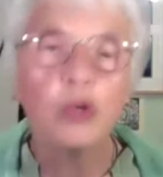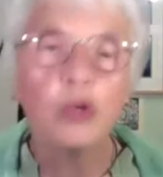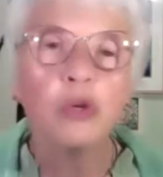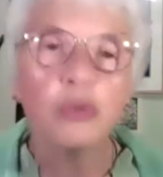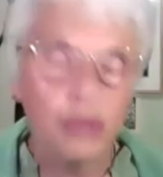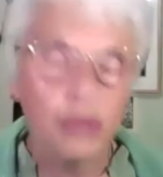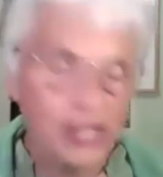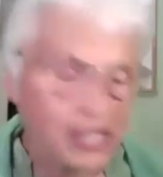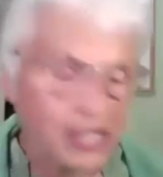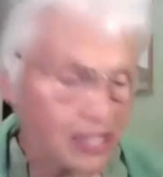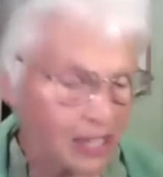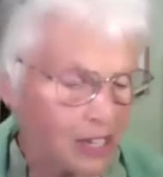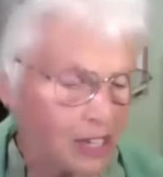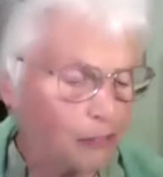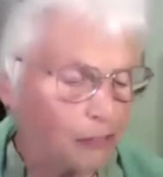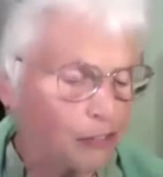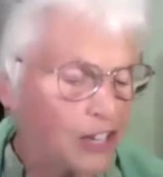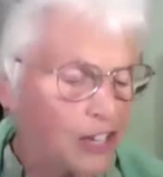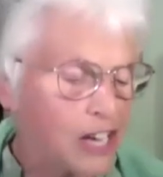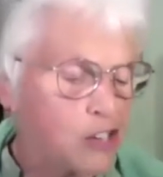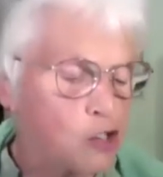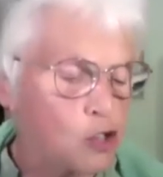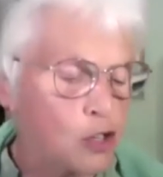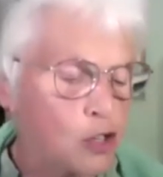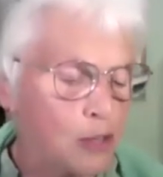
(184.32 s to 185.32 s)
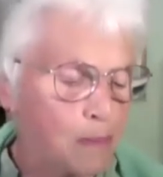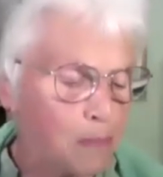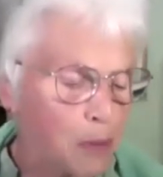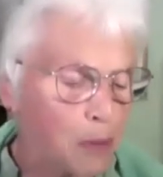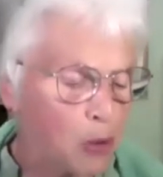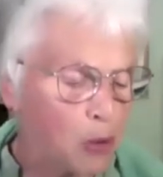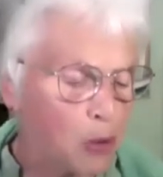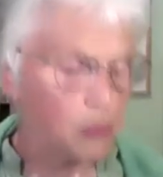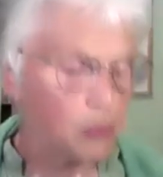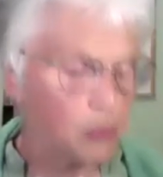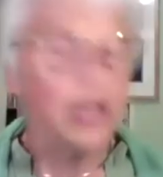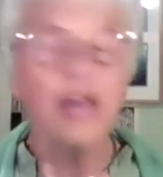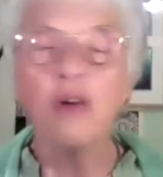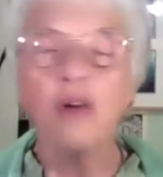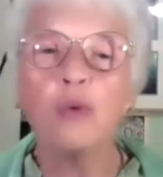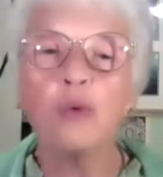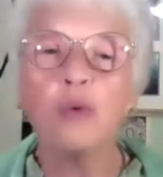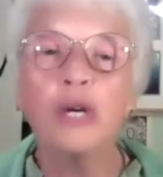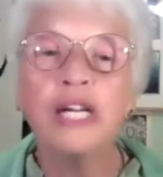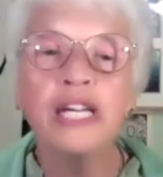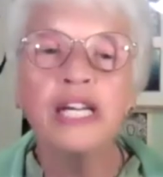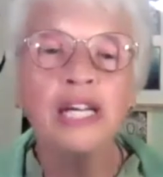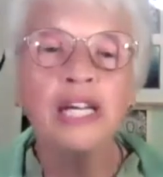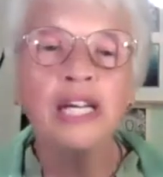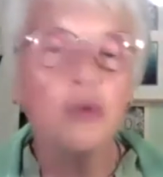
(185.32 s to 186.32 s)
risking flesh and bone.
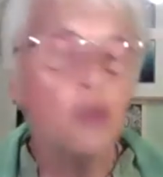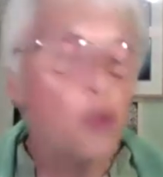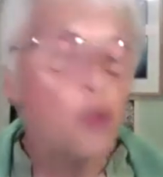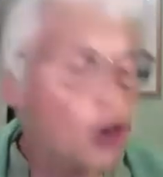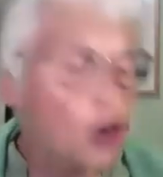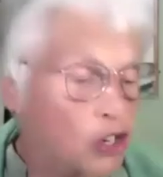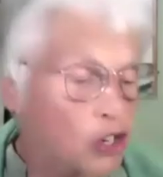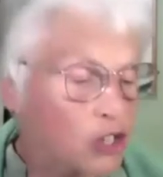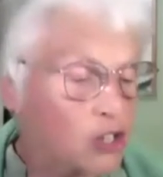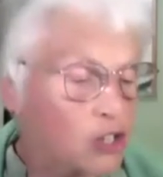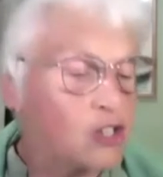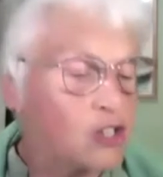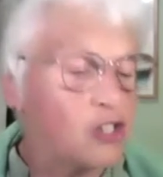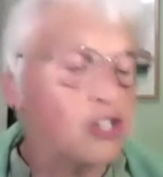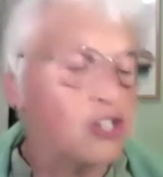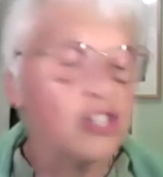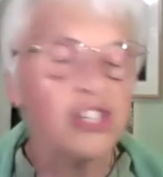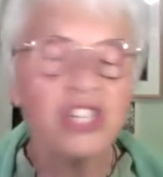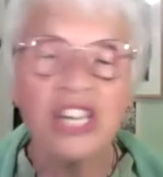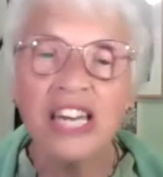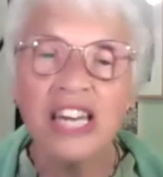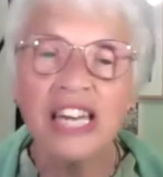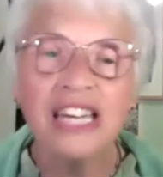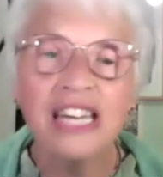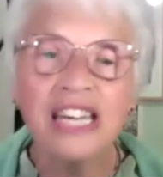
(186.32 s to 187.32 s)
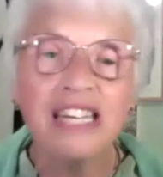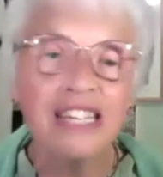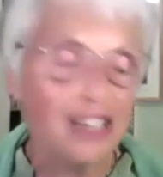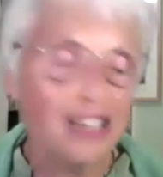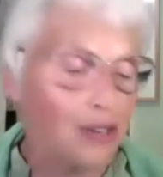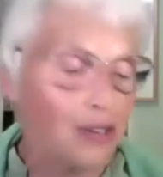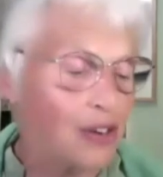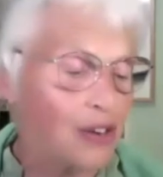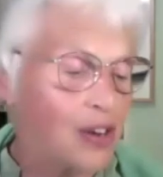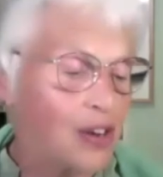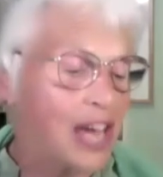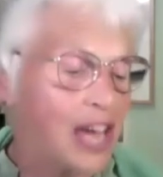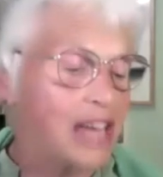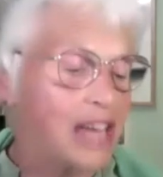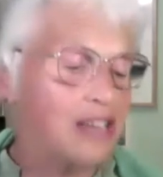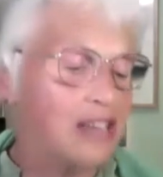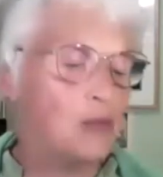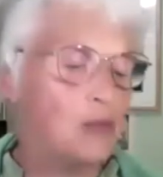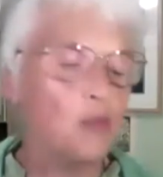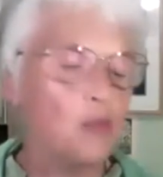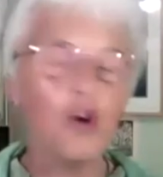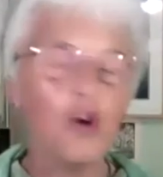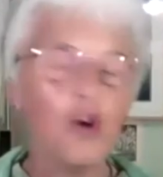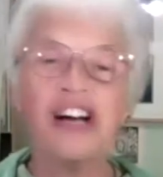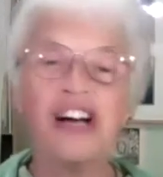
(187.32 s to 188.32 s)
We worked together
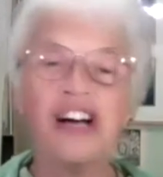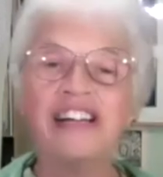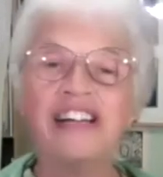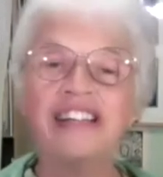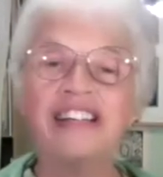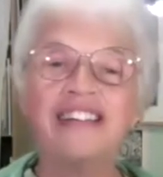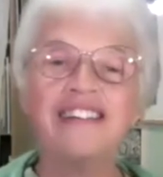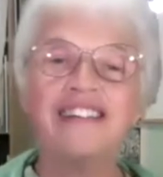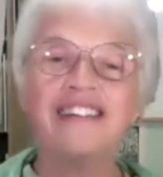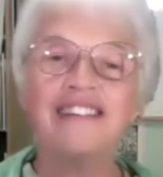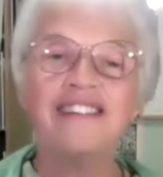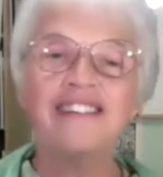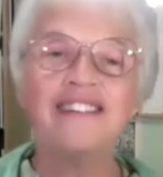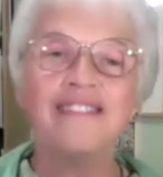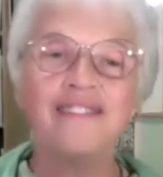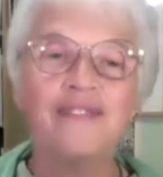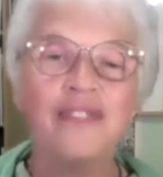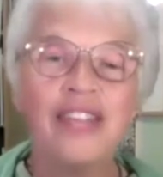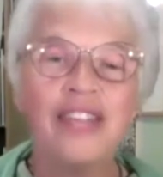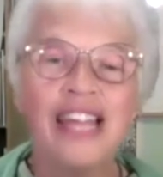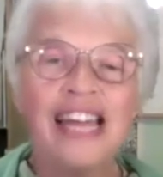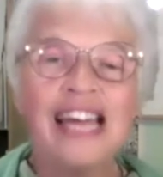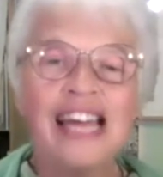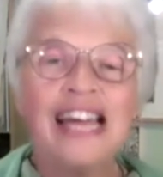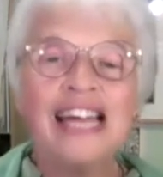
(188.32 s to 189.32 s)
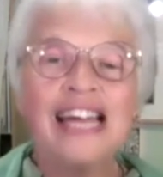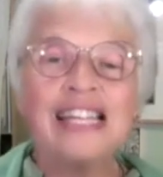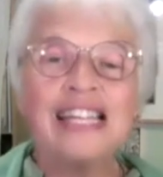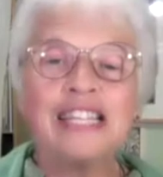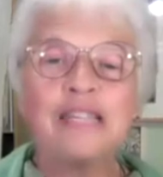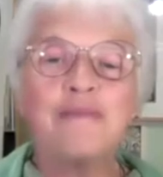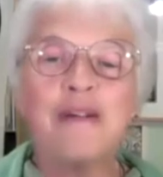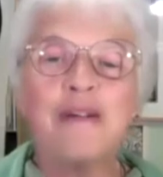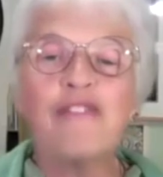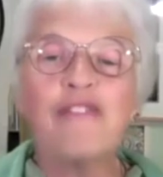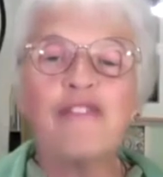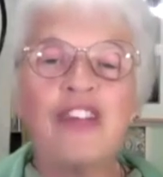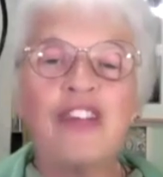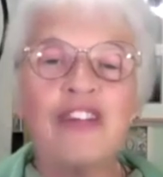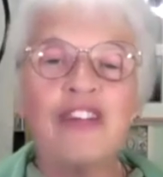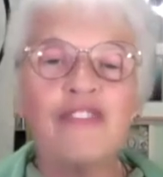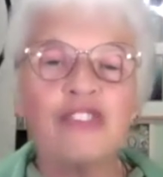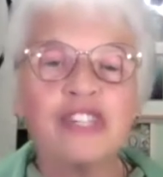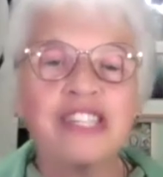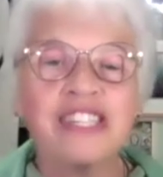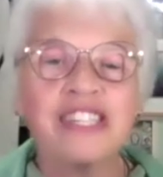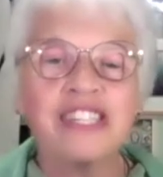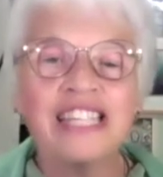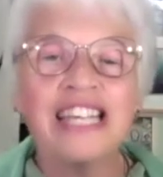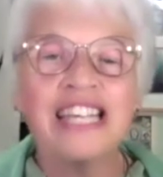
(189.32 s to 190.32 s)
and won. This is my favorite.
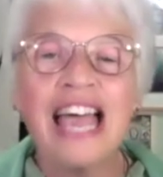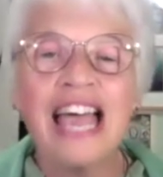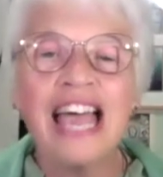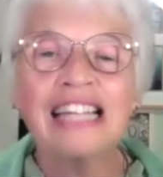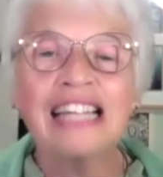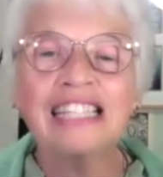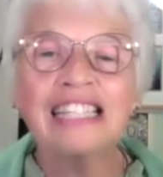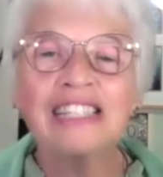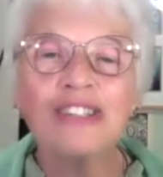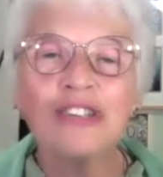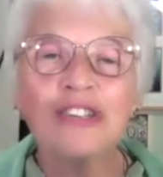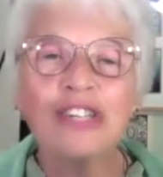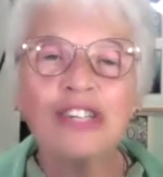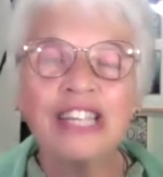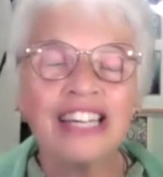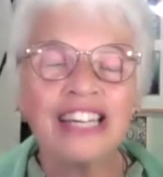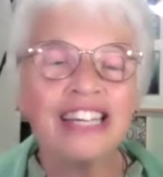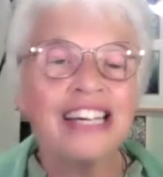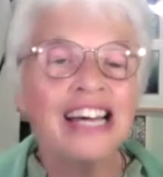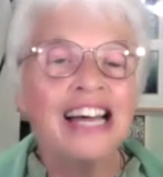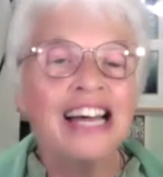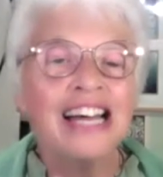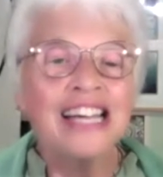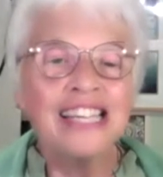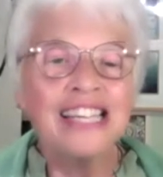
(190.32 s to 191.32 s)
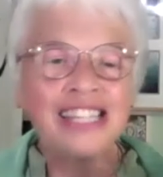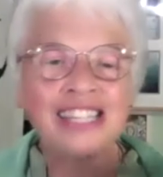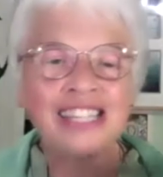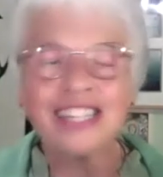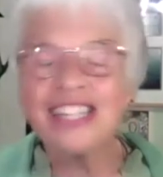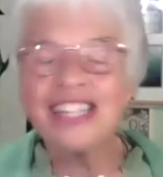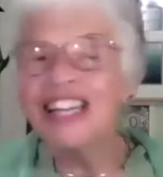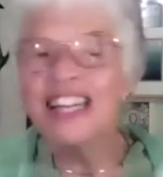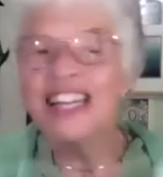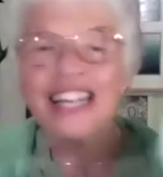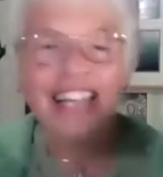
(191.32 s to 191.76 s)
Sing hallelujah. Sing